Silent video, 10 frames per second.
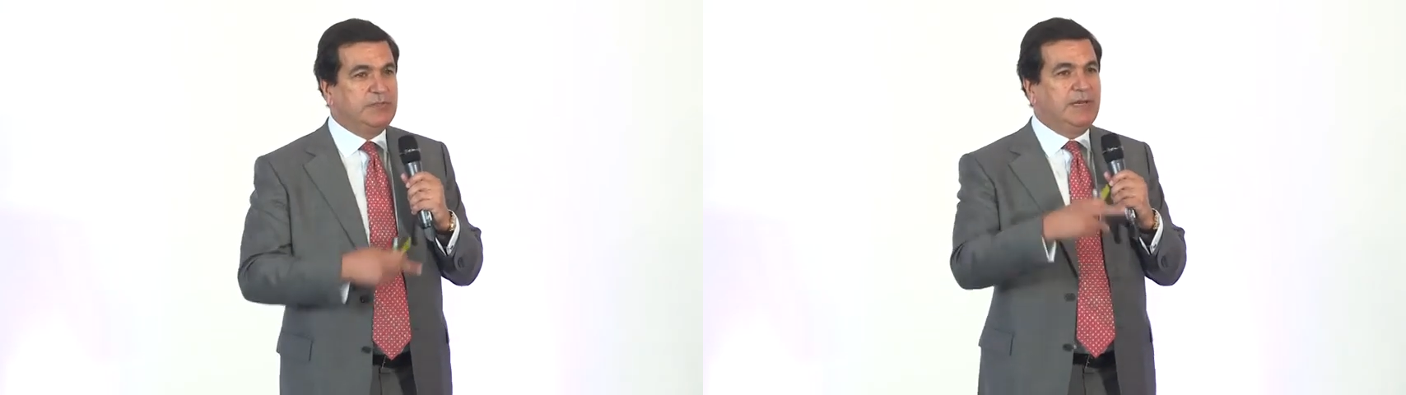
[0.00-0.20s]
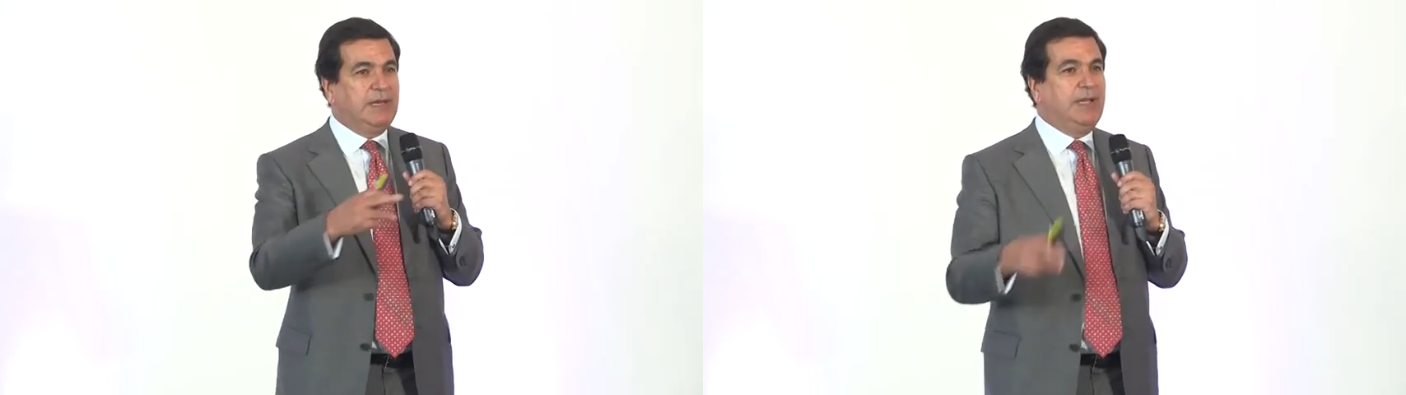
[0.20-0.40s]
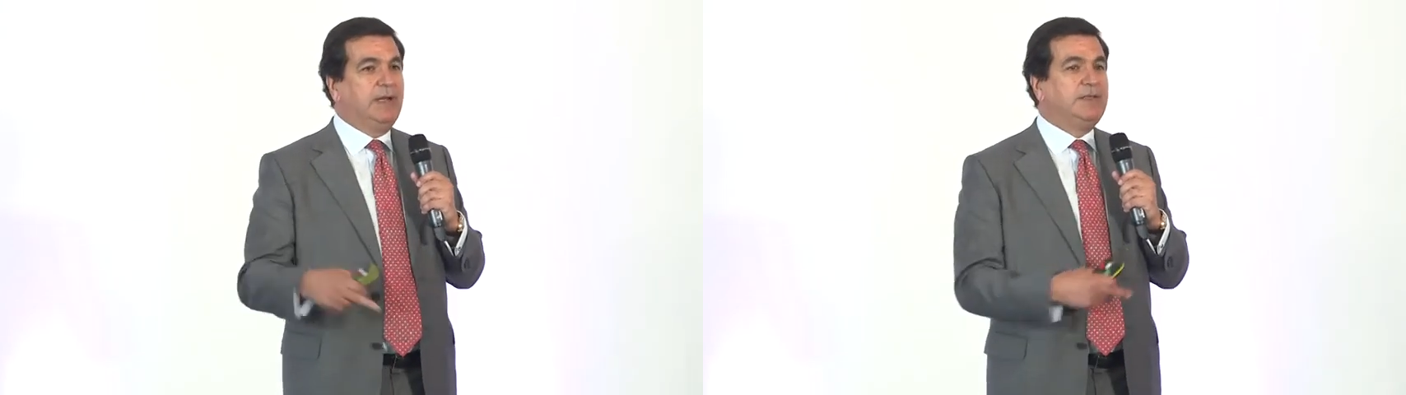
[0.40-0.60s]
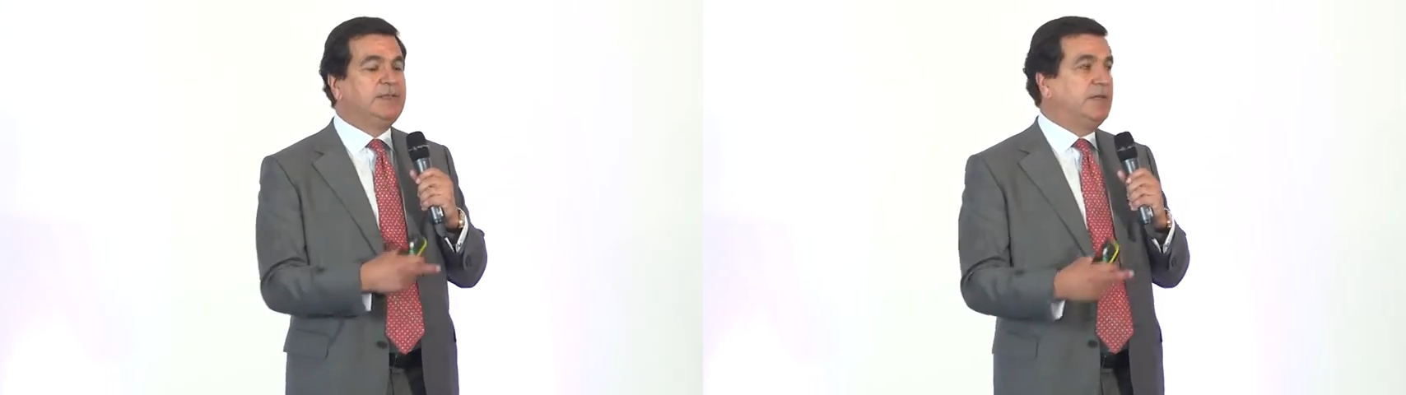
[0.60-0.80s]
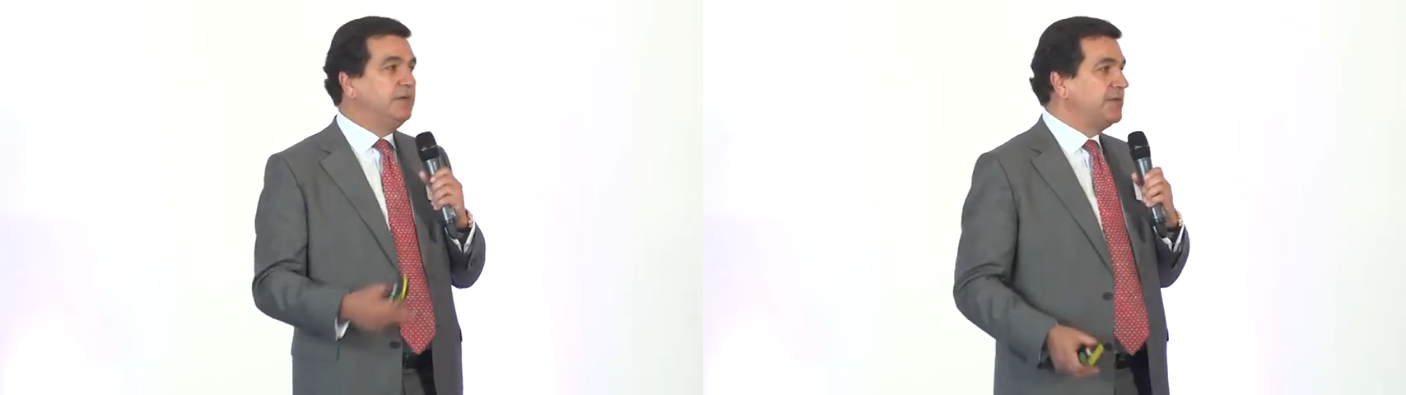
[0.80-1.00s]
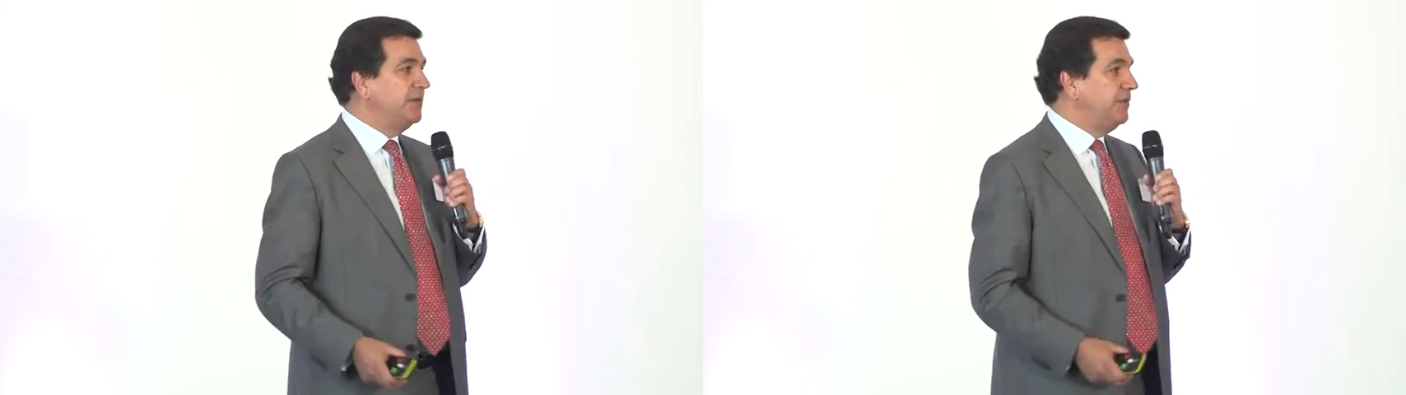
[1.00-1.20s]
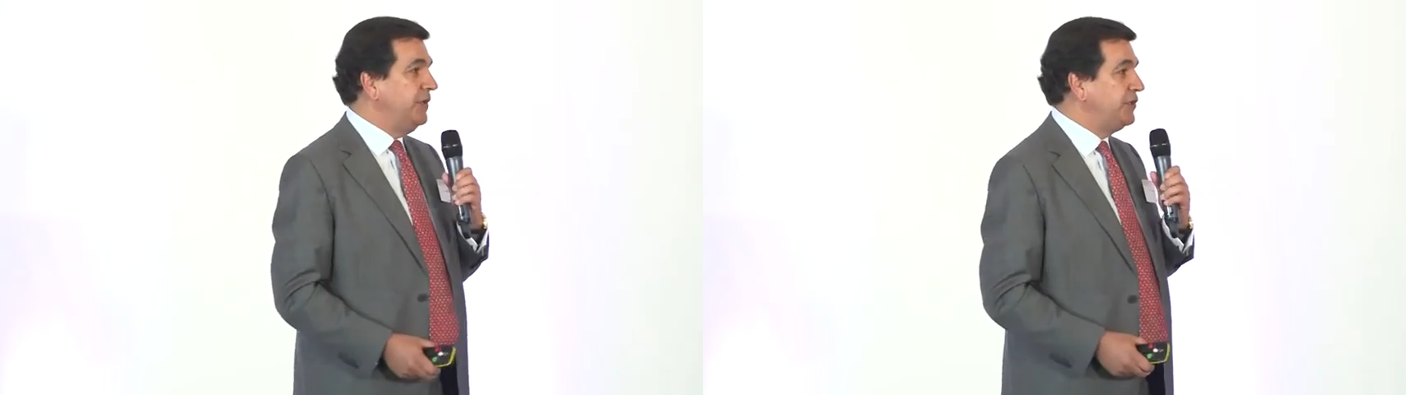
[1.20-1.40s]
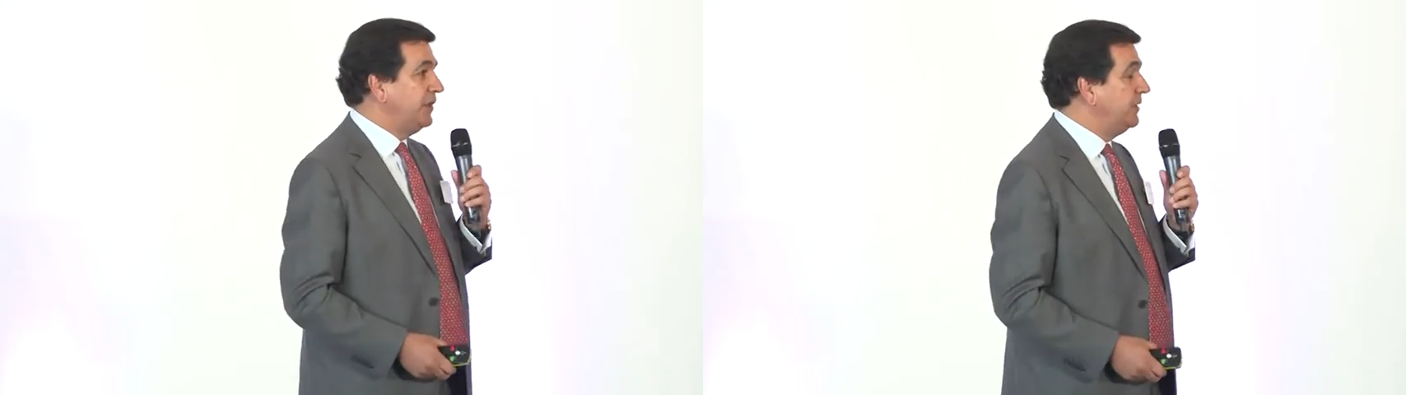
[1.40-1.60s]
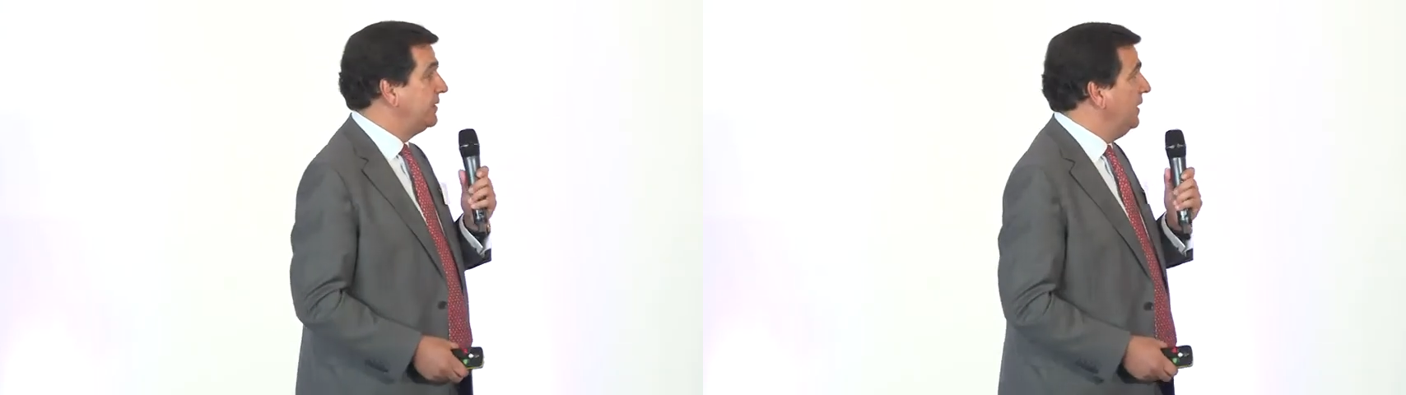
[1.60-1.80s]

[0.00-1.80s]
an island self-sufficient.